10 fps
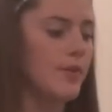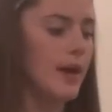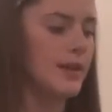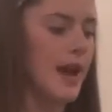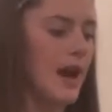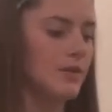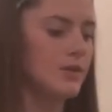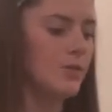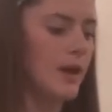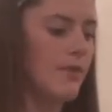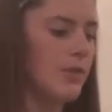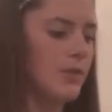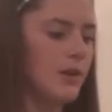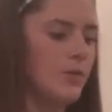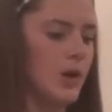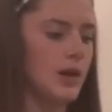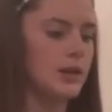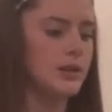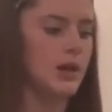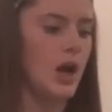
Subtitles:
around the house, whatever really works.